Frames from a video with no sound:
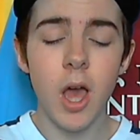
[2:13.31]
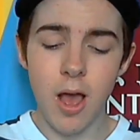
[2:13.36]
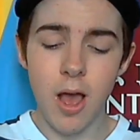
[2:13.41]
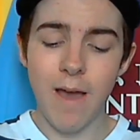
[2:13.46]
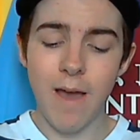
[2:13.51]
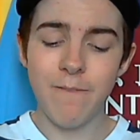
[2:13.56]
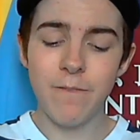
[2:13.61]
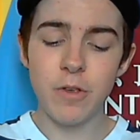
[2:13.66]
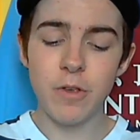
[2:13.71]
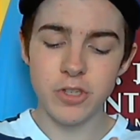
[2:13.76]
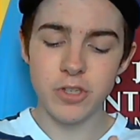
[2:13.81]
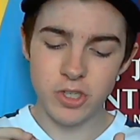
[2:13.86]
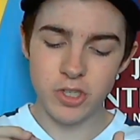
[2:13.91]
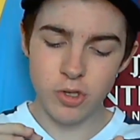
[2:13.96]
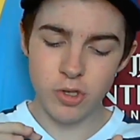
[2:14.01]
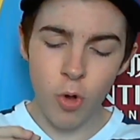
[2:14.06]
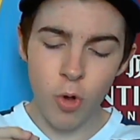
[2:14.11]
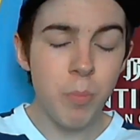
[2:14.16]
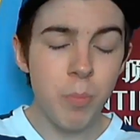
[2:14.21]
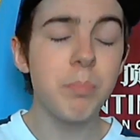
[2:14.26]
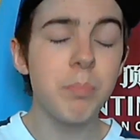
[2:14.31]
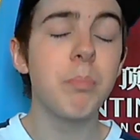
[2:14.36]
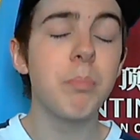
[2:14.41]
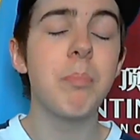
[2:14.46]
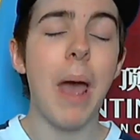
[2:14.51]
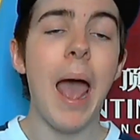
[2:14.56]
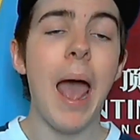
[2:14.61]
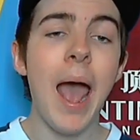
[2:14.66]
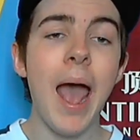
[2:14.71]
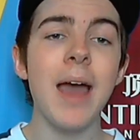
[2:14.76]
I feel so
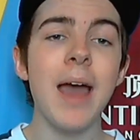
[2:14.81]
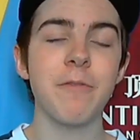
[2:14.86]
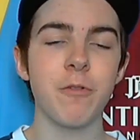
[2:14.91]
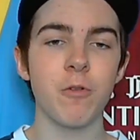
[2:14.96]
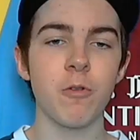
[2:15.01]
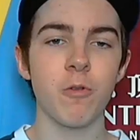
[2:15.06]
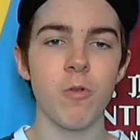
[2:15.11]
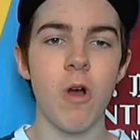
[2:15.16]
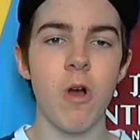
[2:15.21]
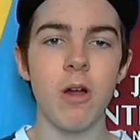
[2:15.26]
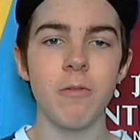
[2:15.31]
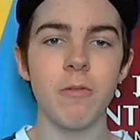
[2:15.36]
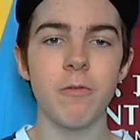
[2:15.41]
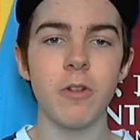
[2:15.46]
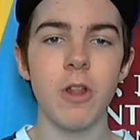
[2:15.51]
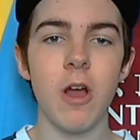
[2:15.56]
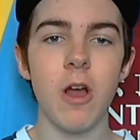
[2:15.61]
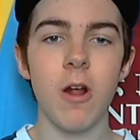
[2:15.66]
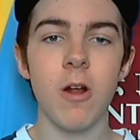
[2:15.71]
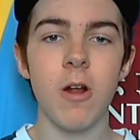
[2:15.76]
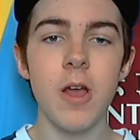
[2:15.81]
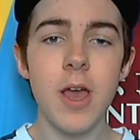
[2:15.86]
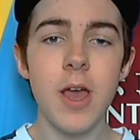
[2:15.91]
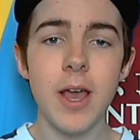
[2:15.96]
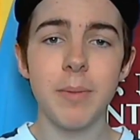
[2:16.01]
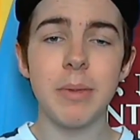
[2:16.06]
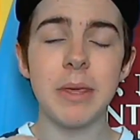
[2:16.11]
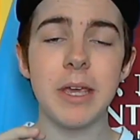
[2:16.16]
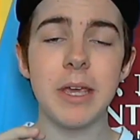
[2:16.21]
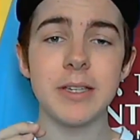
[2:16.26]
bad for Ron Vlaar
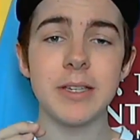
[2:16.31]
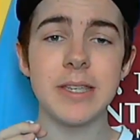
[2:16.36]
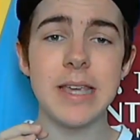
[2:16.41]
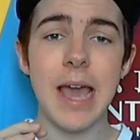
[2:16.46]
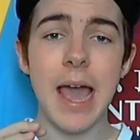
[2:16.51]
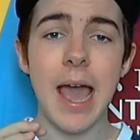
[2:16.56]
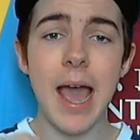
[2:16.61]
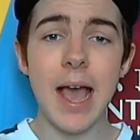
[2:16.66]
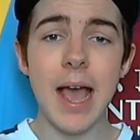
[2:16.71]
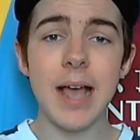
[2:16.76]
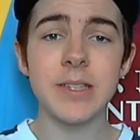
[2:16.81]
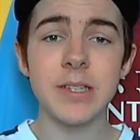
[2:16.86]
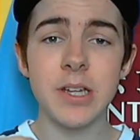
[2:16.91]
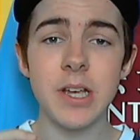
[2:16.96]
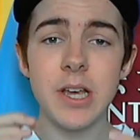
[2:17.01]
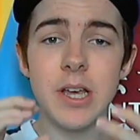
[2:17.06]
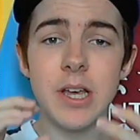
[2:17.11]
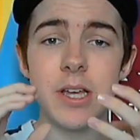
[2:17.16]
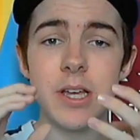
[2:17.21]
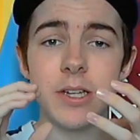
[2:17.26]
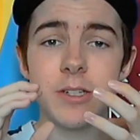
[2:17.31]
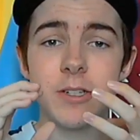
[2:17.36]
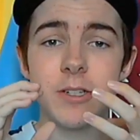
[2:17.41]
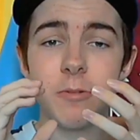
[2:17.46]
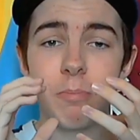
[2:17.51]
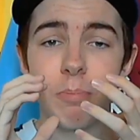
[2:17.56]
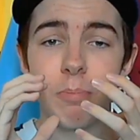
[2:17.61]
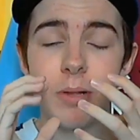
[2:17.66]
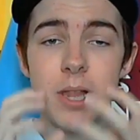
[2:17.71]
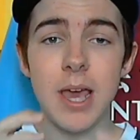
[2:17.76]
because he has to
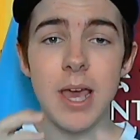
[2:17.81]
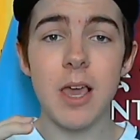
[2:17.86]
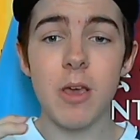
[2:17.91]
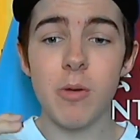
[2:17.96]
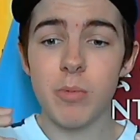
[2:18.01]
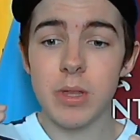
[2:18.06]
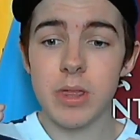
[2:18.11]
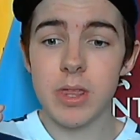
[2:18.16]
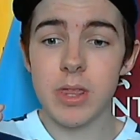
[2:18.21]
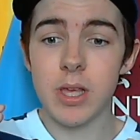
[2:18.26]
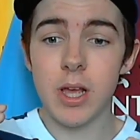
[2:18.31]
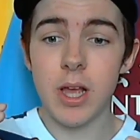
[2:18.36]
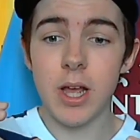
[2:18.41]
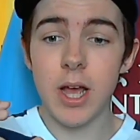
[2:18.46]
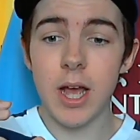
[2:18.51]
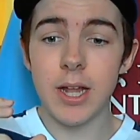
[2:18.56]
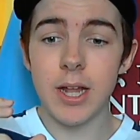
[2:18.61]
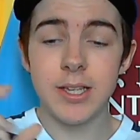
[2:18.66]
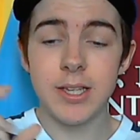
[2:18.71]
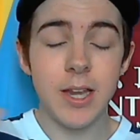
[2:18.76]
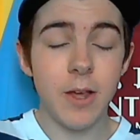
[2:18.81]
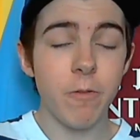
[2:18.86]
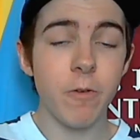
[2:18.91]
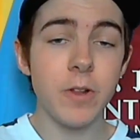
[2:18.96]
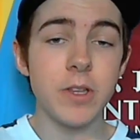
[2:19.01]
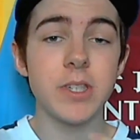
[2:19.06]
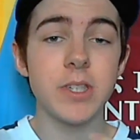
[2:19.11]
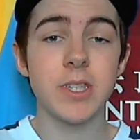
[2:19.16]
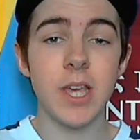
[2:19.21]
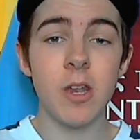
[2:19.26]
play with a
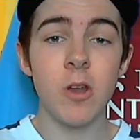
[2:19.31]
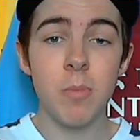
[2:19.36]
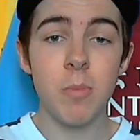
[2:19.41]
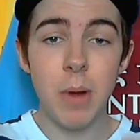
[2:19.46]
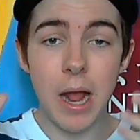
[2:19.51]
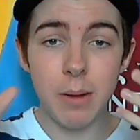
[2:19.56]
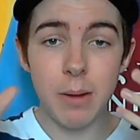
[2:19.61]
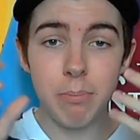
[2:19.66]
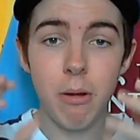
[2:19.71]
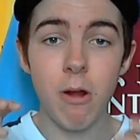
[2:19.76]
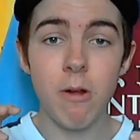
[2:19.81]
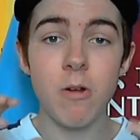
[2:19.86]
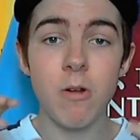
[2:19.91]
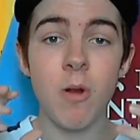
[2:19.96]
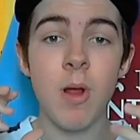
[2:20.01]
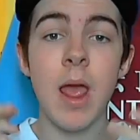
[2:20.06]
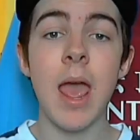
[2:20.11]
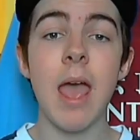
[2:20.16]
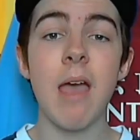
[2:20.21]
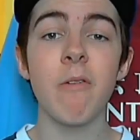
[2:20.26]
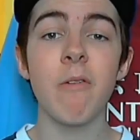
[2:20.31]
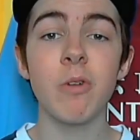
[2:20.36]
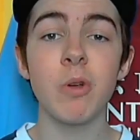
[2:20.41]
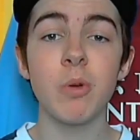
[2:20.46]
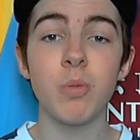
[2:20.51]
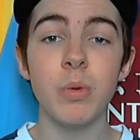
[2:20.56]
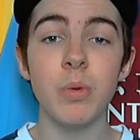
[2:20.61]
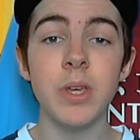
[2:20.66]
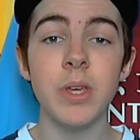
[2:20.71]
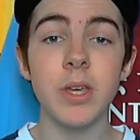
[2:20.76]
different center back partner every
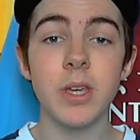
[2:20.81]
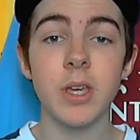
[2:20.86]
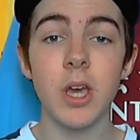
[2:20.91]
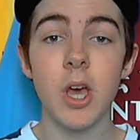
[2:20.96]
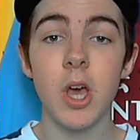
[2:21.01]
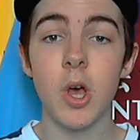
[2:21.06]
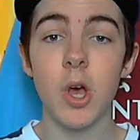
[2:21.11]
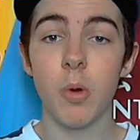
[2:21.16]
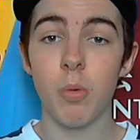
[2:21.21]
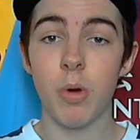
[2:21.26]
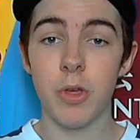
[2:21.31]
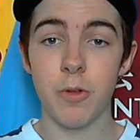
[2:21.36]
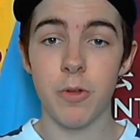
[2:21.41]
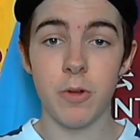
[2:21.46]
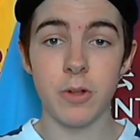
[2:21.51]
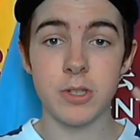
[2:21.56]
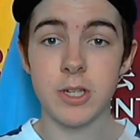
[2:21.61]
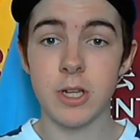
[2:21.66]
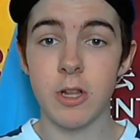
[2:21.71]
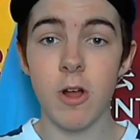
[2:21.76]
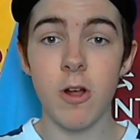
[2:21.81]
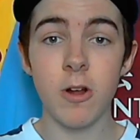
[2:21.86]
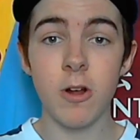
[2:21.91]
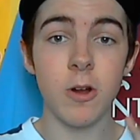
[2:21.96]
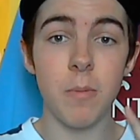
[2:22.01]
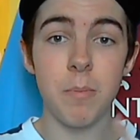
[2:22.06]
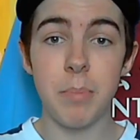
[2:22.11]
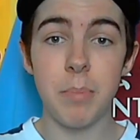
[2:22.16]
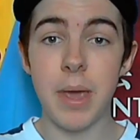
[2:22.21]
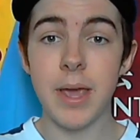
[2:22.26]
week, whether it's Clark
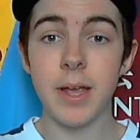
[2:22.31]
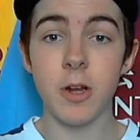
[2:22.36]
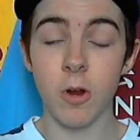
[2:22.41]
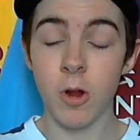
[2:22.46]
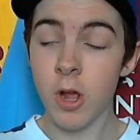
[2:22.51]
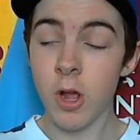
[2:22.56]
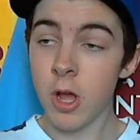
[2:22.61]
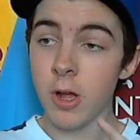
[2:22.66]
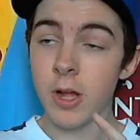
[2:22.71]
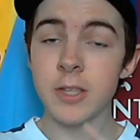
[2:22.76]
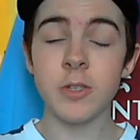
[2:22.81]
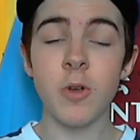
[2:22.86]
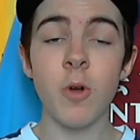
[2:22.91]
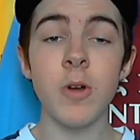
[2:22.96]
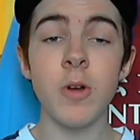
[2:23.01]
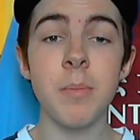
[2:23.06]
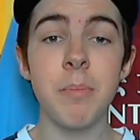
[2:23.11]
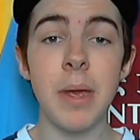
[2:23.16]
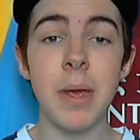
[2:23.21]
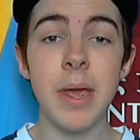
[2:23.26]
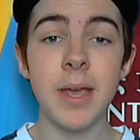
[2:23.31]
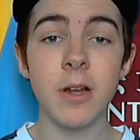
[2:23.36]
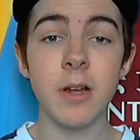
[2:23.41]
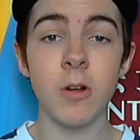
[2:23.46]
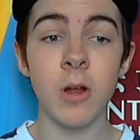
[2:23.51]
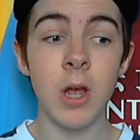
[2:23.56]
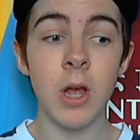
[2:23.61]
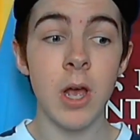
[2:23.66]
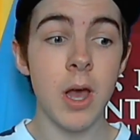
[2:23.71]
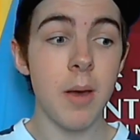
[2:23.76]
or Baker. Let's go into
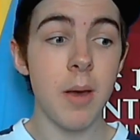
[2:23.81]
Baker.